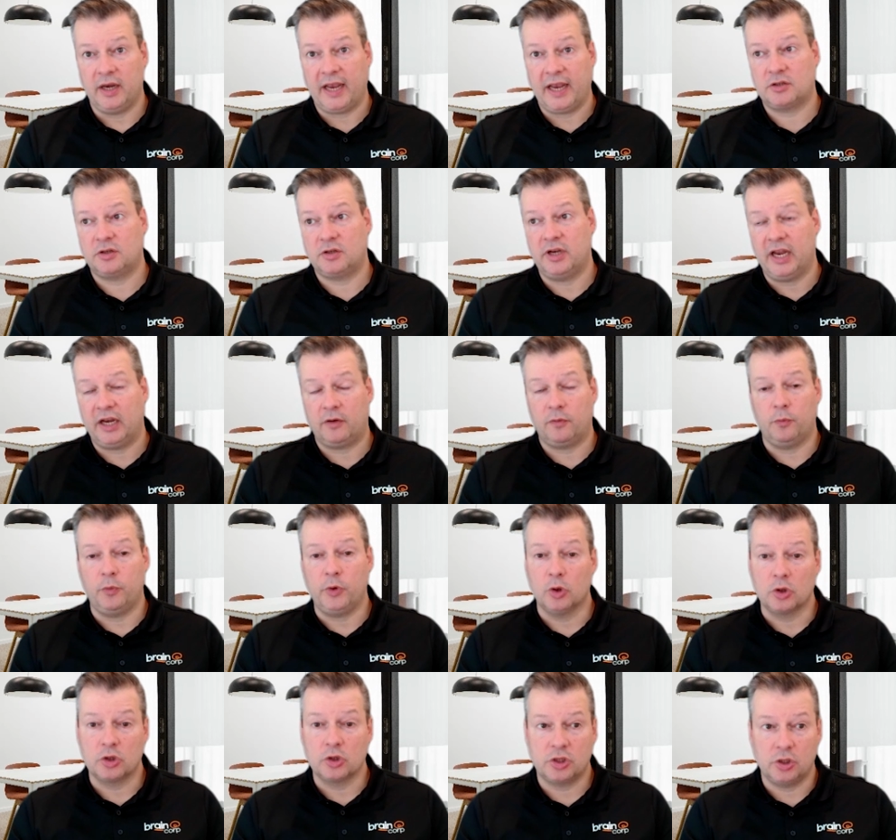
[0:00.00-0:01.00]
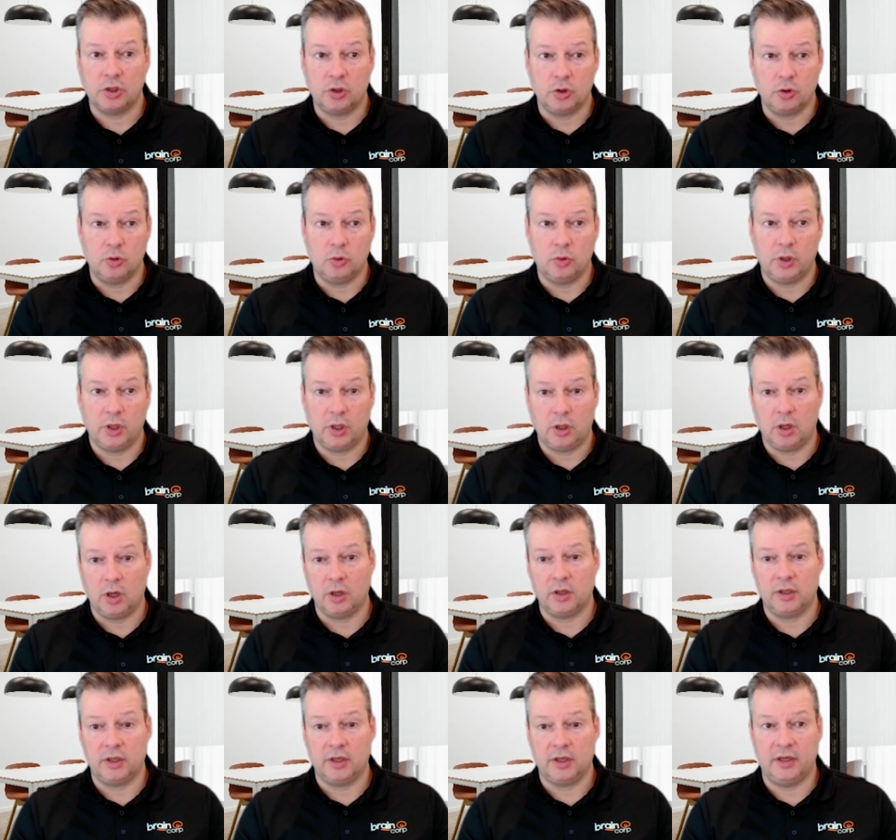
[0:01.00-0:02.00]
next to that, we also do
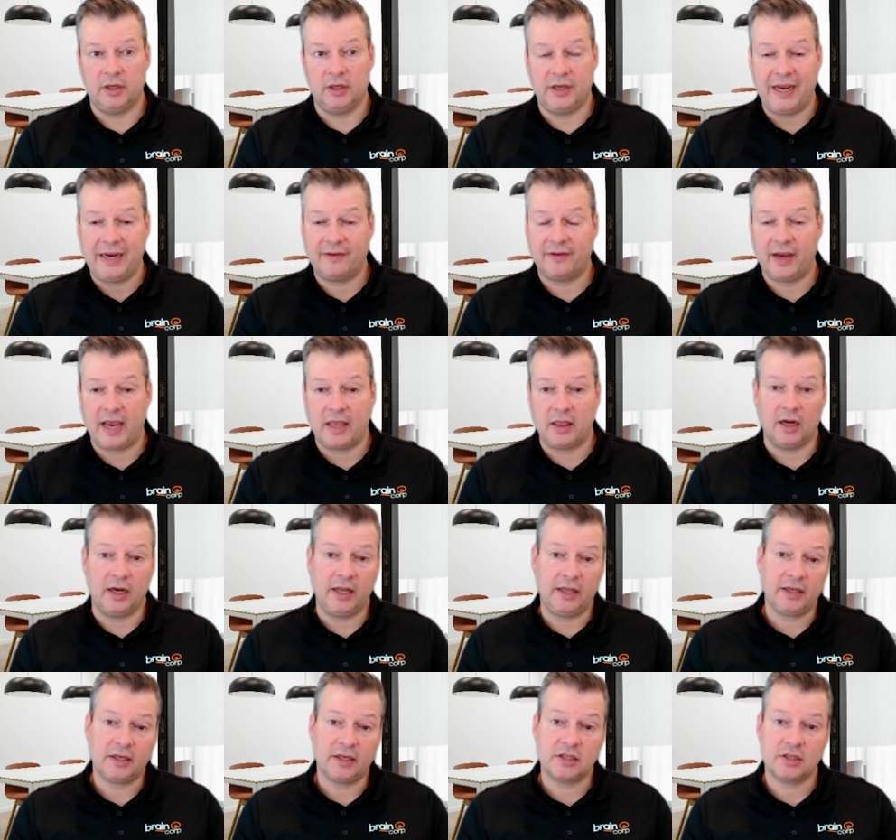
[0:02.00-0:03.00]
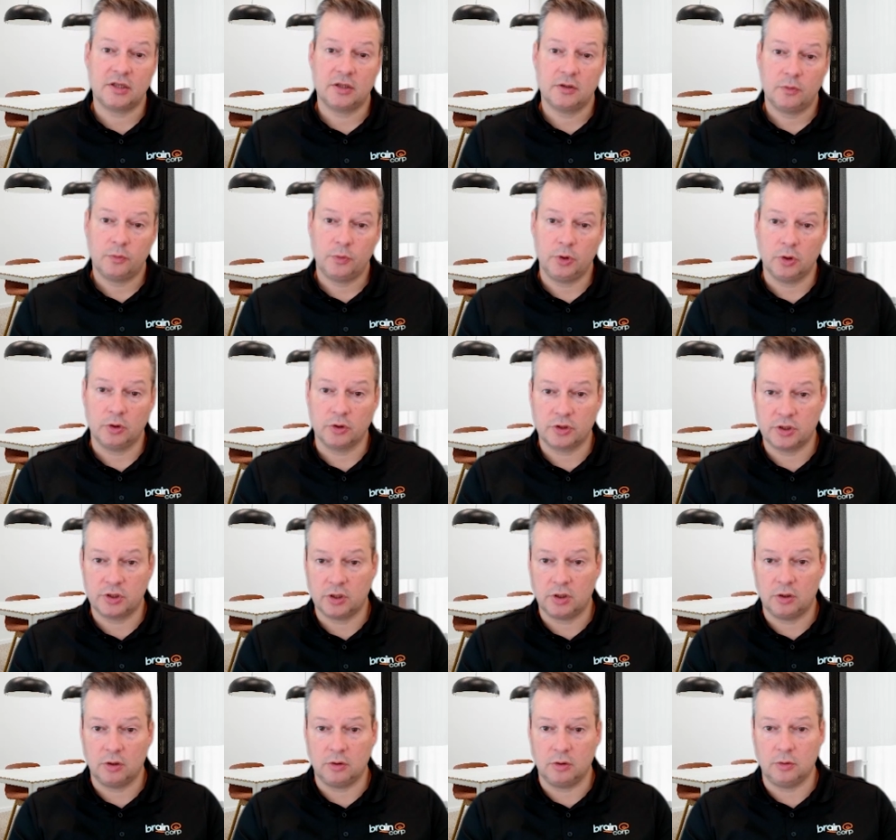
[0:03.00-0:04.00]
on data analytics. We
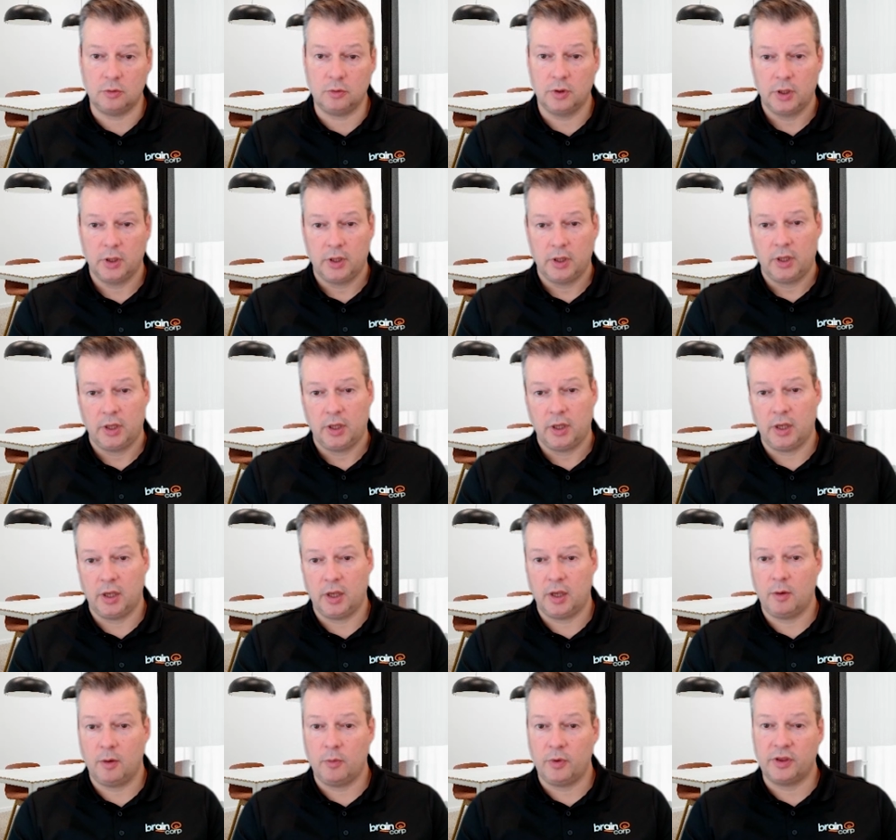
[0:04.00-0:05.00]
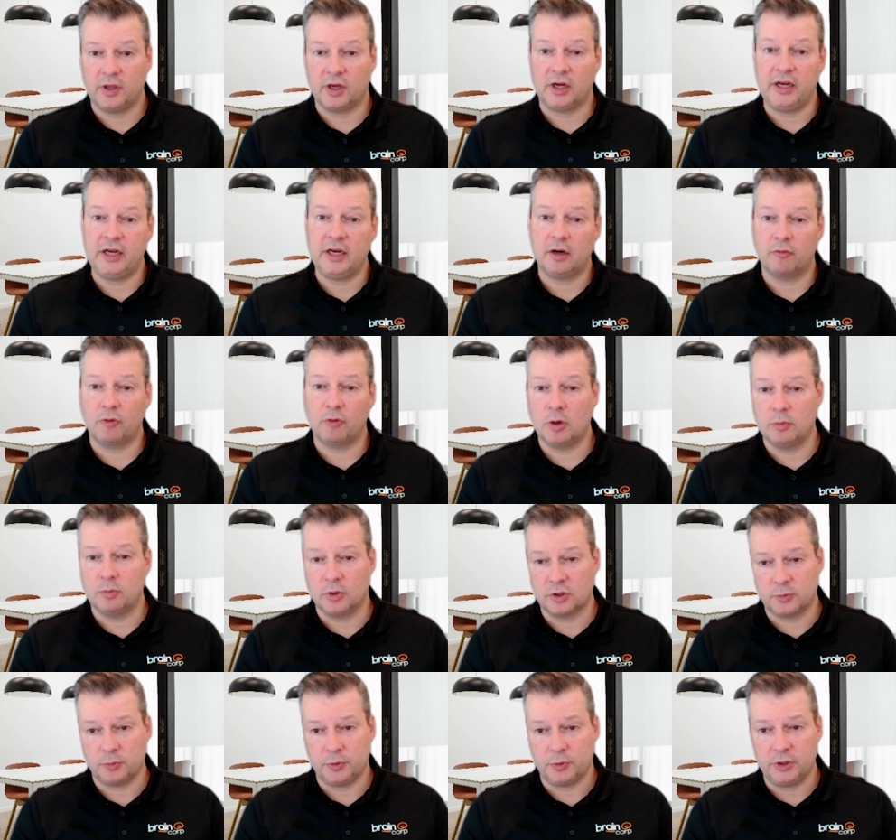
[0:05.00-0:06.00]
also, with the cleaning
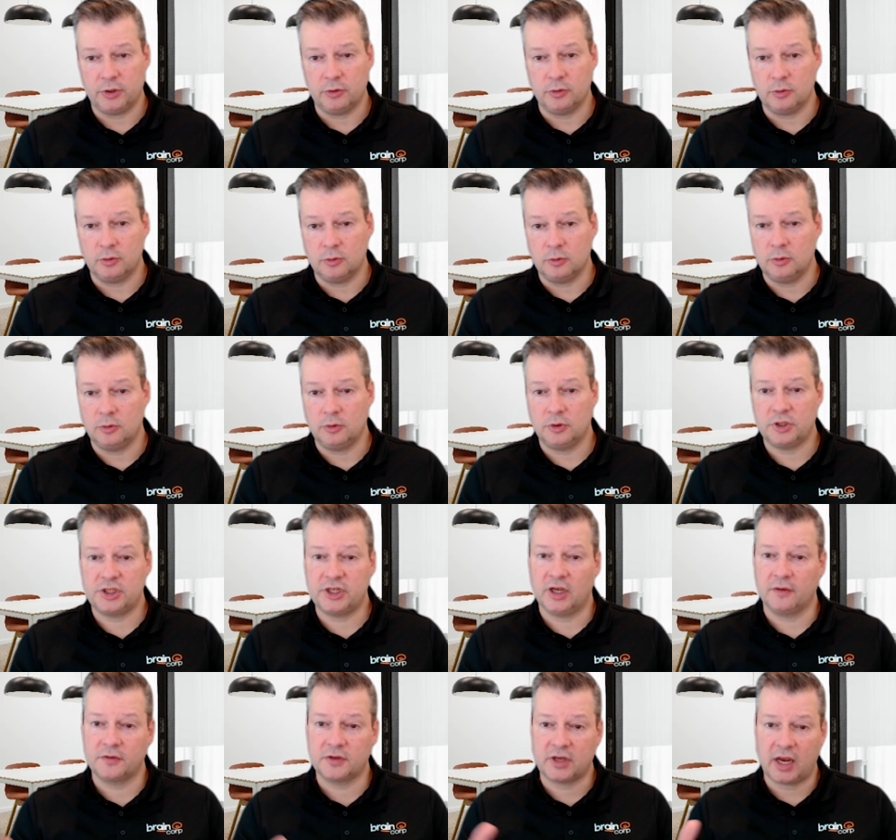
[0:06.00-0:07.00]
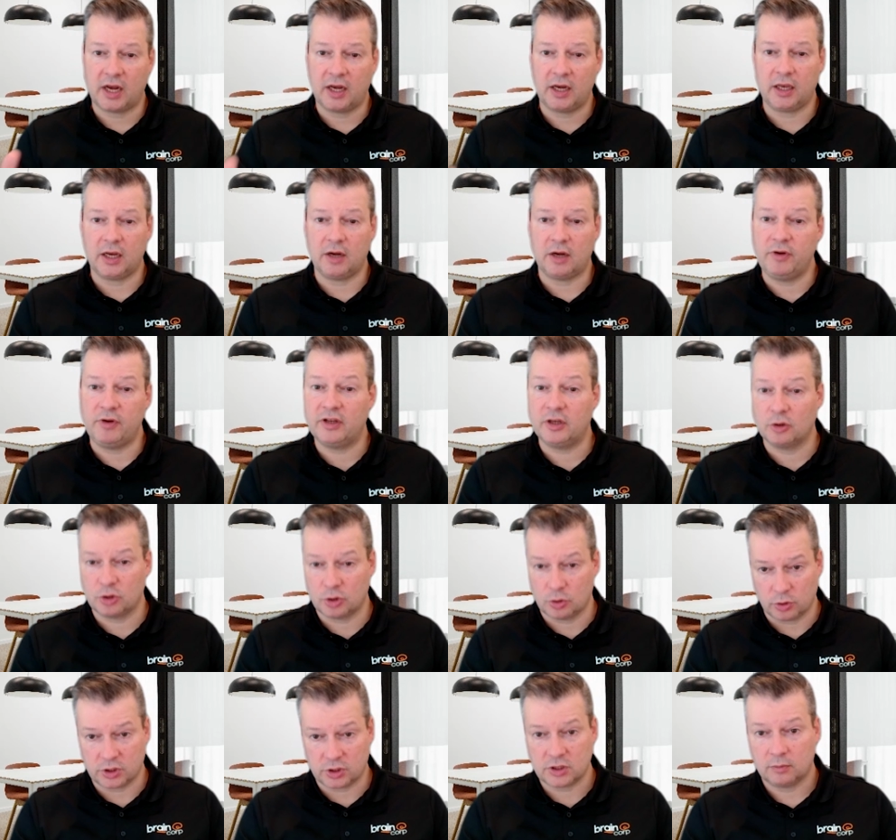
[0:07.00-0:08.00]
robots, we do shelf scanning in retail
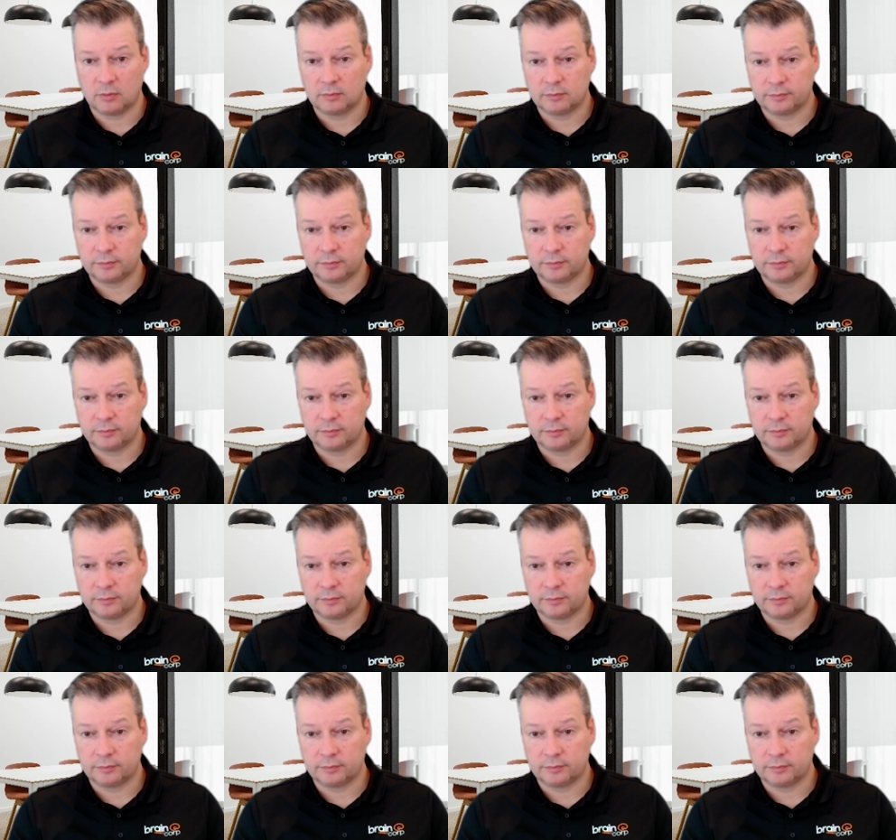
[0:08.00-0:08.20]
stores.